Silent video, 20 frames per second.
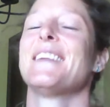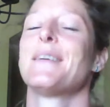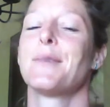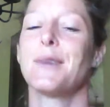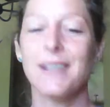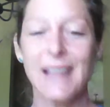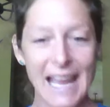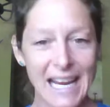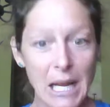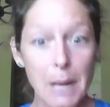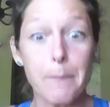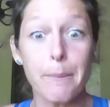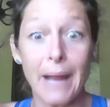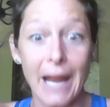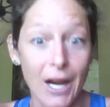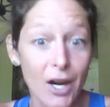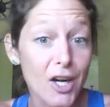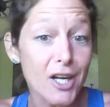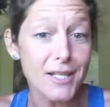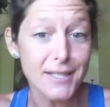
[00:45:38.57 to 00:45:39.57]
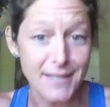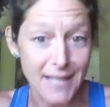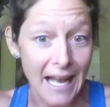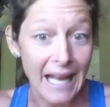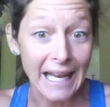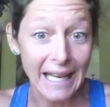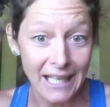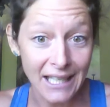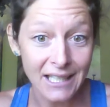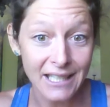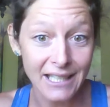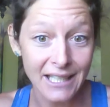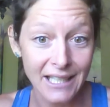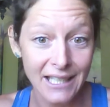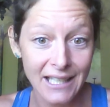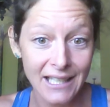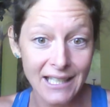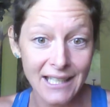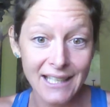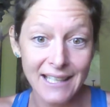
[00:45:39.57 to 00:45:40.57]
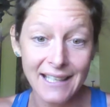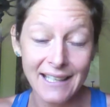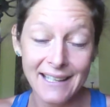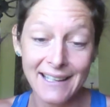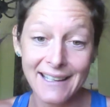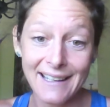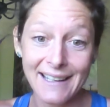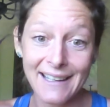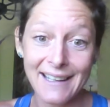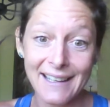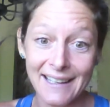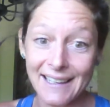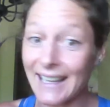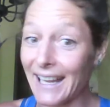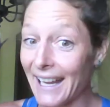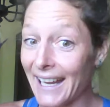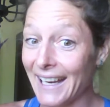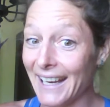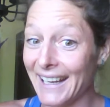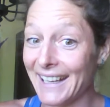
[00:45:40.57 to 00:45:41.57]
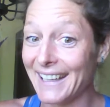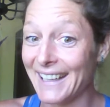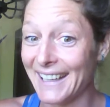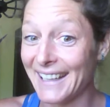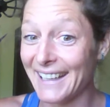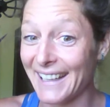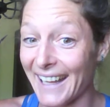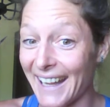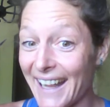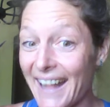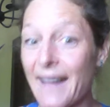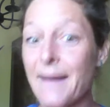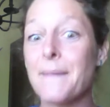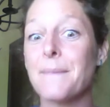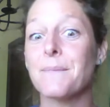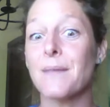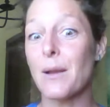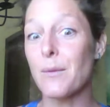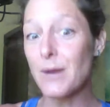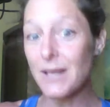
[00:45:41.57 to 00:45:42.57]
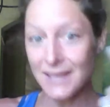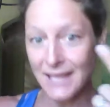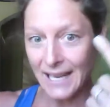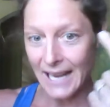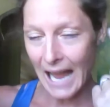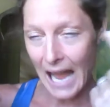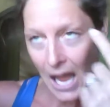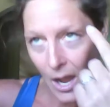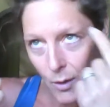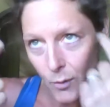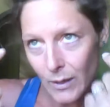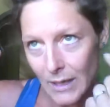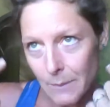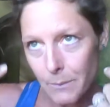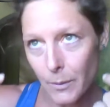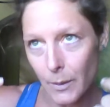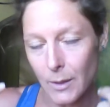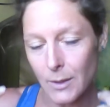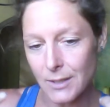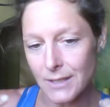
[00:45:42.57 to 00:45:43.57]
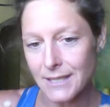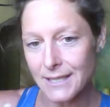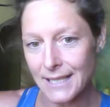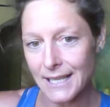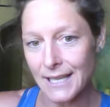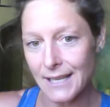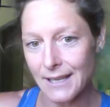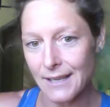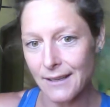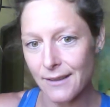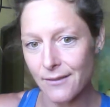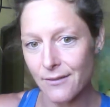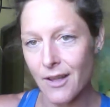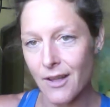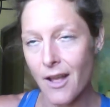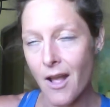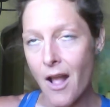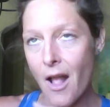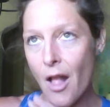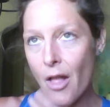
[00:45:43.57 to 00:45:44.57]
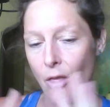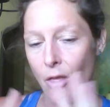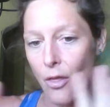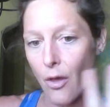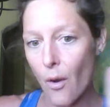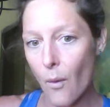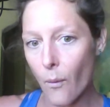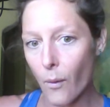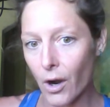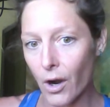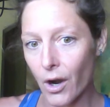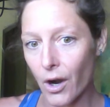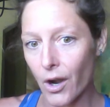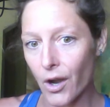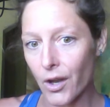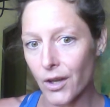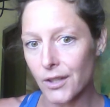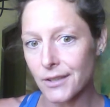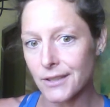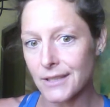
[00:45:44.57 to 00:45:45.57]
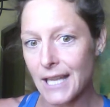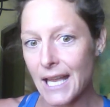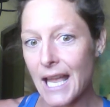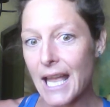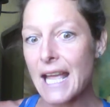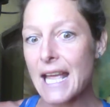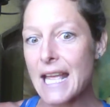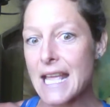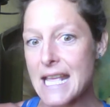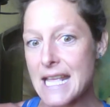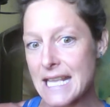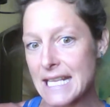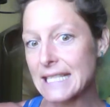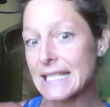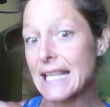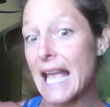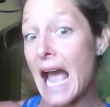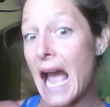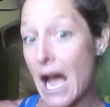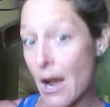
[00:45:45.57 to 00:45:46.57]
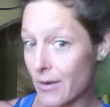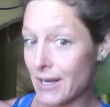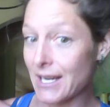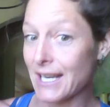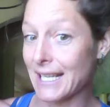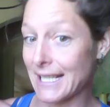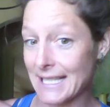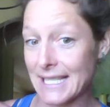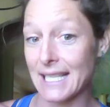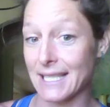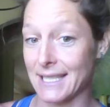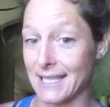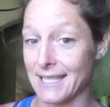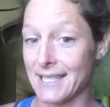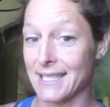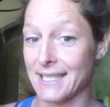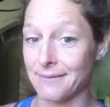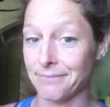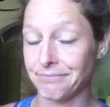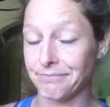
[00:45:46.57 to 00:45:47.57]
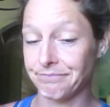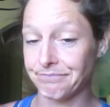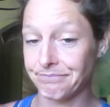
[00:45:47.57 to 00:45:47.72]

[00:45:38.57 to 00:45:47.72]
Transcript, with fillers: We're like a parasite, okay? And we think how we perceive the world is how it exists.